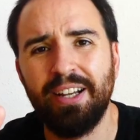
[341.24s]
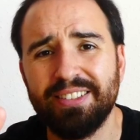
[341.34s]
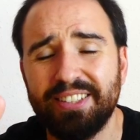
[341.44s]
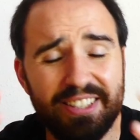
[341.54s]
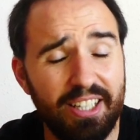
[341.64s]

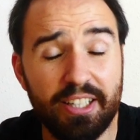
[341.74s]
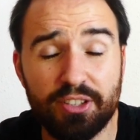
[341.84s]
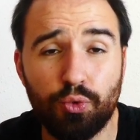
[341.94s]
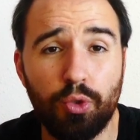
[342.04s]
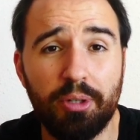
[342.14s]
This is an
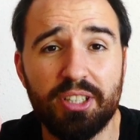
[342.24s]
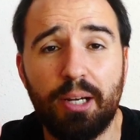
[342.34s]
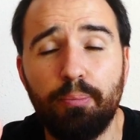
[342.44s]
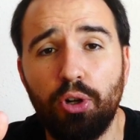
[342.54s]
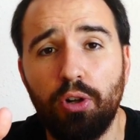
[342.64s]
extreme
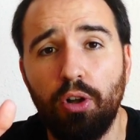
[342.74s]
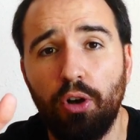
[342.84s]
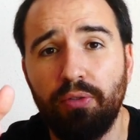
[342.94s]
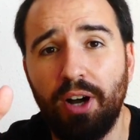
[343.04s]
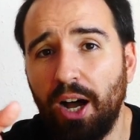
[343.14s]
example
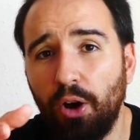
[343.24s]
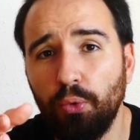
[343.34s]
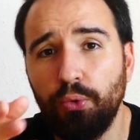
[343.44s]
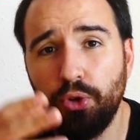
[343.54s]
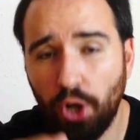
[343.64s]
of how
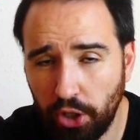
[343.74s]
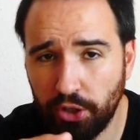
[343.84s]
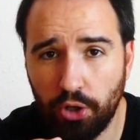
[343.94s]
not